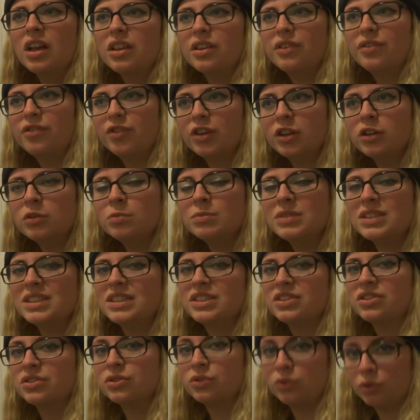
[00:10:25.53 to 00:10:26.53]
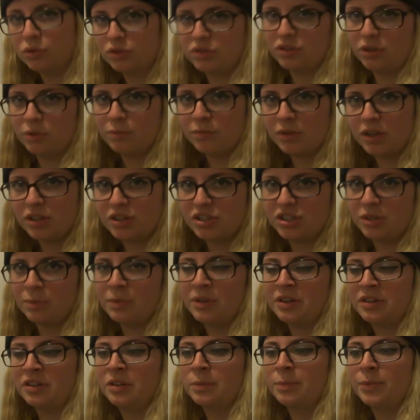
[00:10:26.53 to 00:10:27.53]
The film is not so much
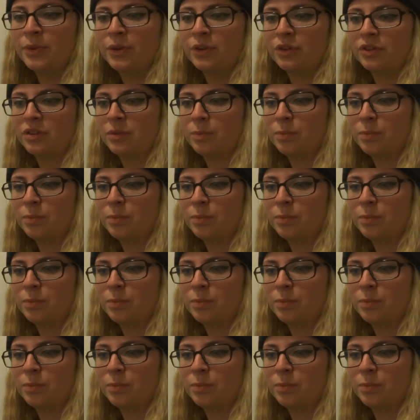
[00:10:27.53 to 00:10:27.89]
similar to the book.